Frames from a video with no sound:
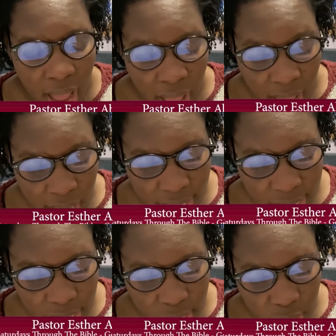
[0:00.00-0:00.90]

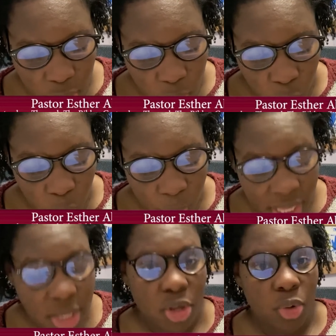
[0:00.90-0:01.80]
I will
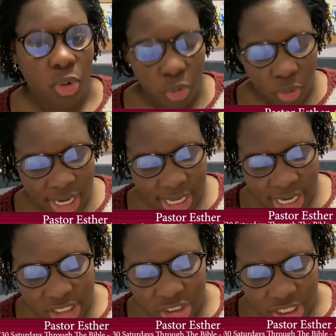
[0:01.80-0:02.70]
make you a great
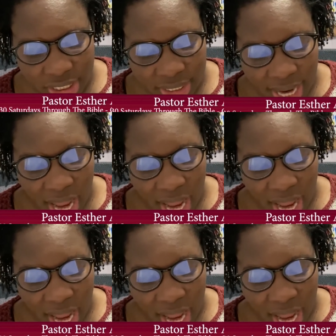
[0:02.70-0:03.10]
nation.